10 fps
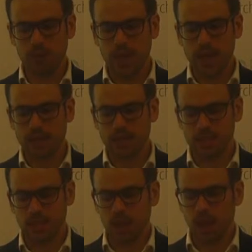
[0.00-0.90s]

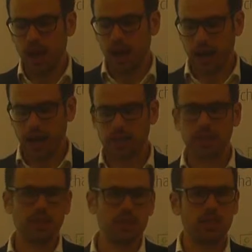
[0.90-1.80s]
test.
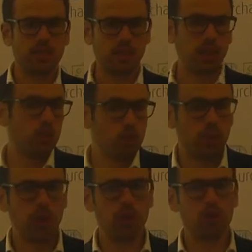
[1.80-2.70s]
And this is done
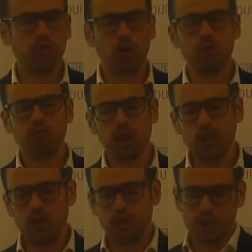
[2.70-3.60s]
normally on a rolling
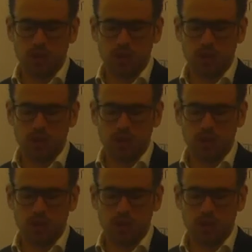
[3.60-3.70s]
road